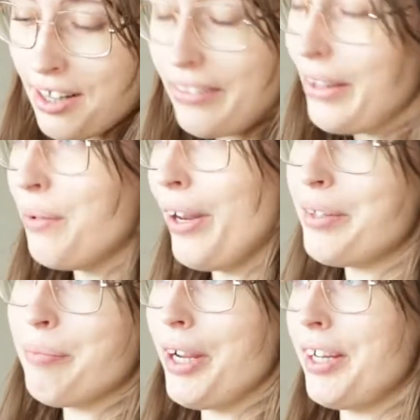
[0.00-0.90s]
They were
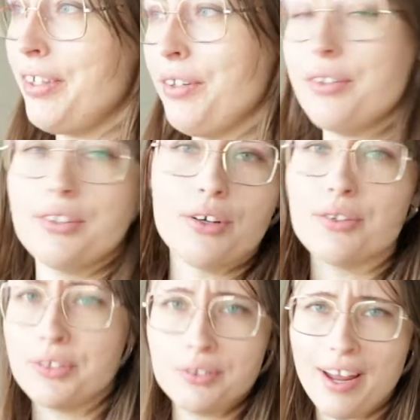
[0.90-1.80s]
like my, you know,
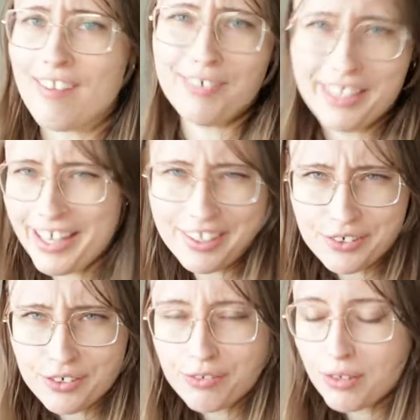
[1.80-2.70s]
go-to everyday
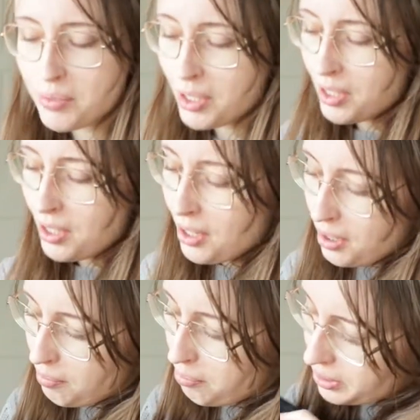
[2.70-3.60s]
uniform,
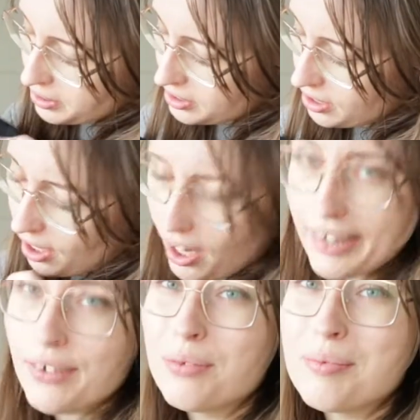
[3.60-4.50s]
but
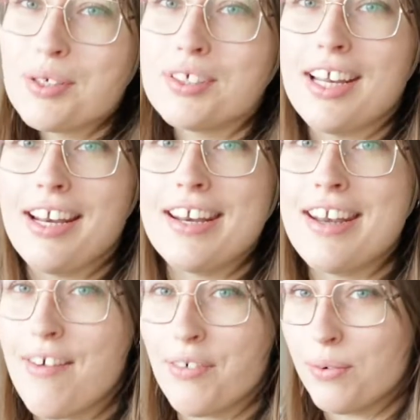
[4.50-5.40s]
I almost
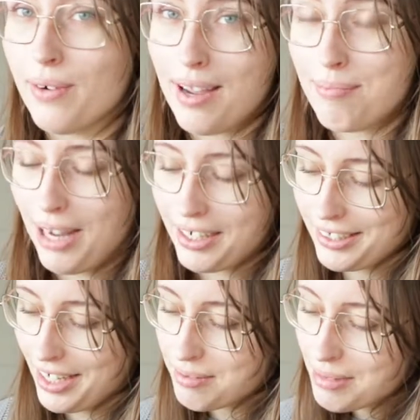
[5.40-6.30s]
never wear black
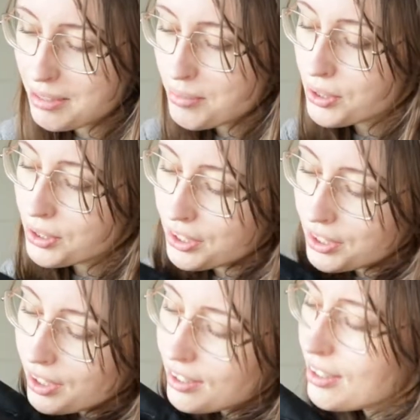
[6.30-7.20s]
denim anymore,
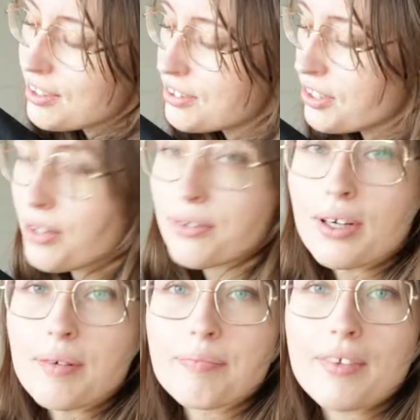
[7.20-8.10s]

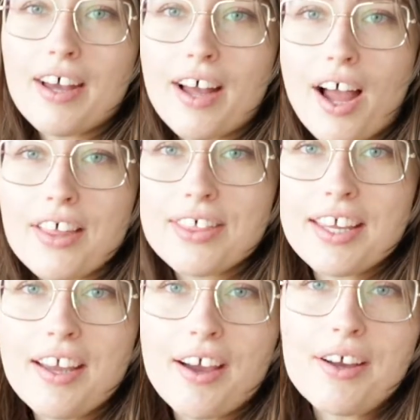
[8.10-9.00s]
so I
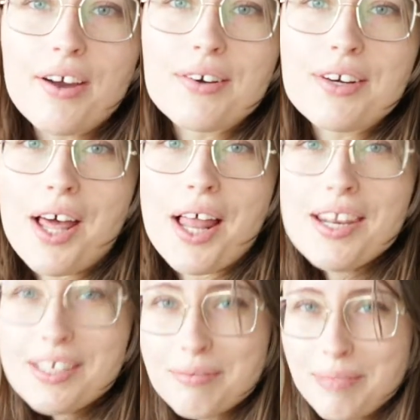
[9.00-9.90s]
think I own a
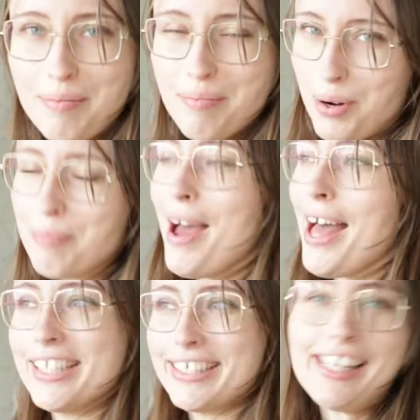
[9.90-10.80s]
little bit more
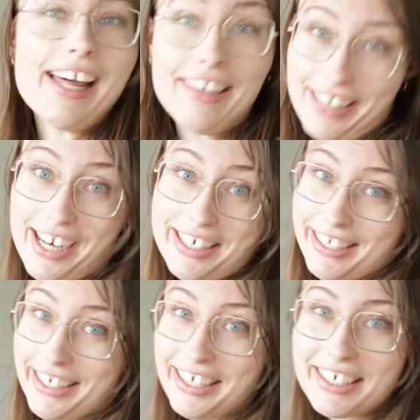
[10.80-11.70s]
pairs than I
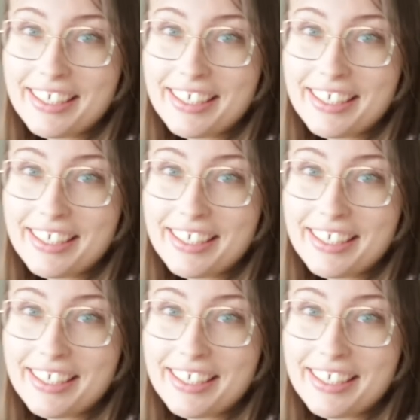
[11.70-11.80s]
actually need.